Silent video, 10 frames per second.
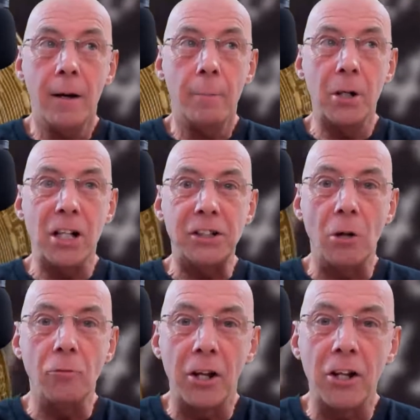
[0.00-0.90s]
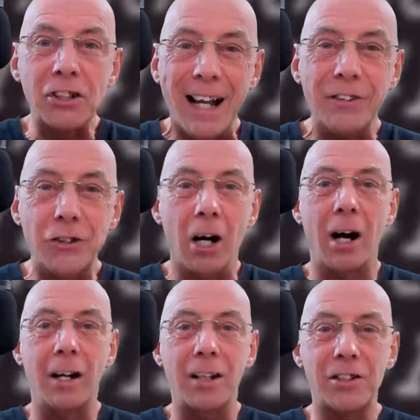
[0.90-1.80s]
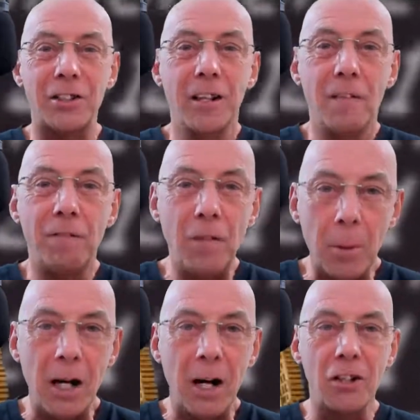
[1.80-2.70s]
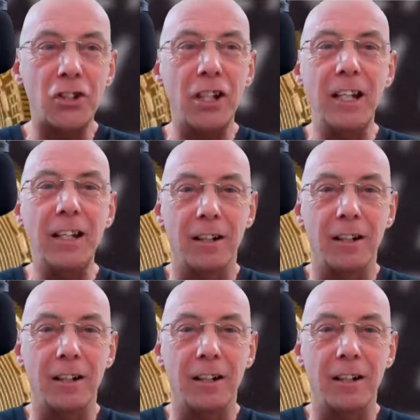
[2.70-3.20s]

but I don't understand charts, Fibonacci.